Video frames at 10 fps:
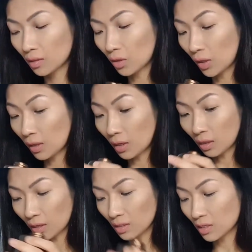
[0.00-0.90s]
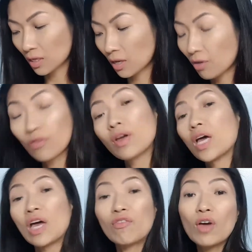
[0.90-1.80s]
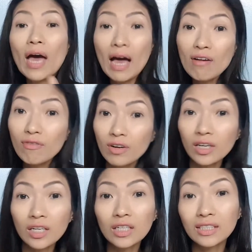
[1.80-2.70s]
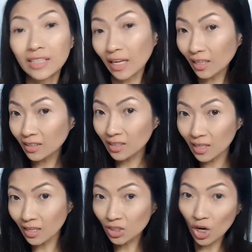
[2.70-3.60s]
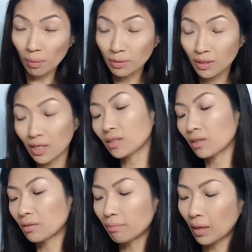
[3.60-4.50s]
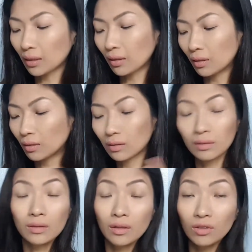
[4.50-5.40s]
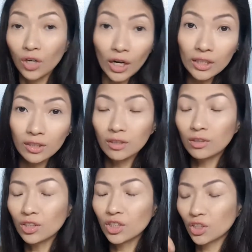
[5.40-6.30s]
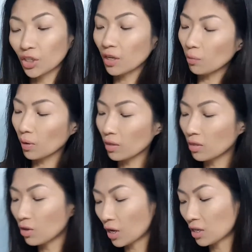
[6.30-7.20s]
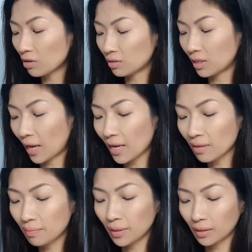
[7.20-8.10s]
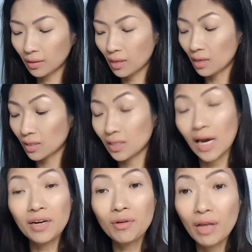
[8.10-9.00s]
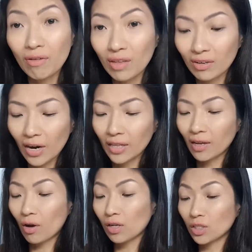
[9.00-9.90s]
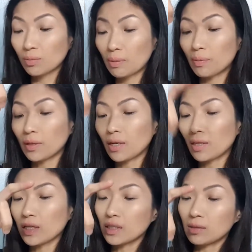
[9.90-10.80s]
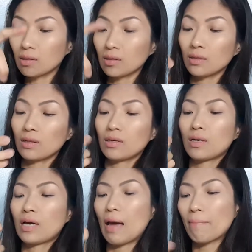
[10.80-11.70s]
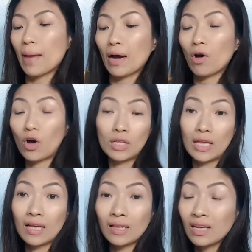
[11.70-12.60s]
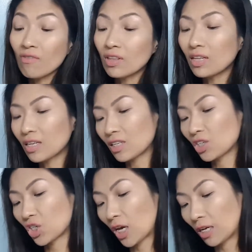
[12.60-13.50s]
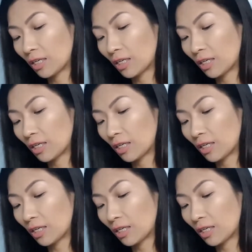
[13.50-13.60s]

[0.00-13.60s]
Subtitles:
I think this is enough. If you have a stainless steel chopsticks or metal rod to stir it with, you can use that. But since I don't have that right now, I'll just be putting this cap back on and I'll give it a little shake.